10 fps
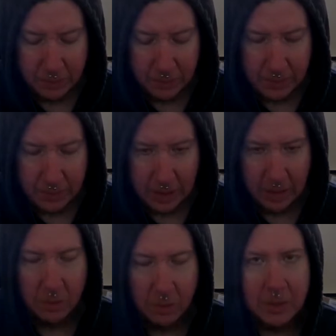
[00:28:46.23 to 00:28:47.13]
The only
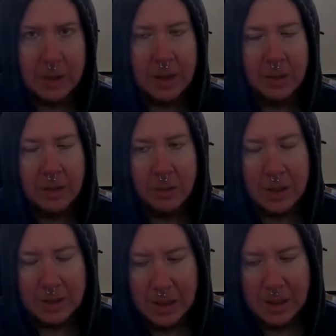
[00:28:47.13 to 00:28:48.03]
thing I don't like is how
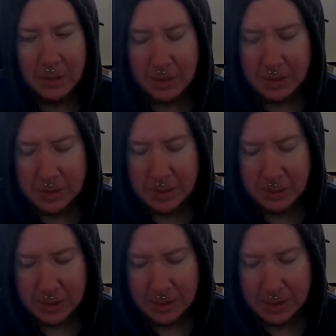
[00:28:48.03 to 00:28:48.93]
it seems to
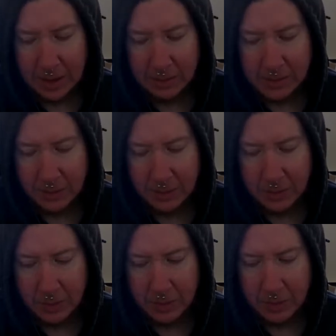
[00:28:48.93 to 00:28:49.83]
silence everyone,
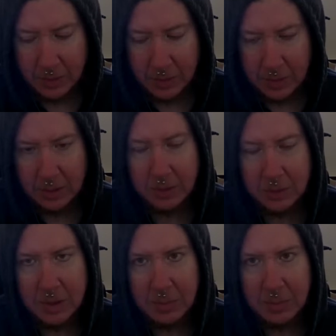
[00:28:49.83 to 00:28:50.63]
including me.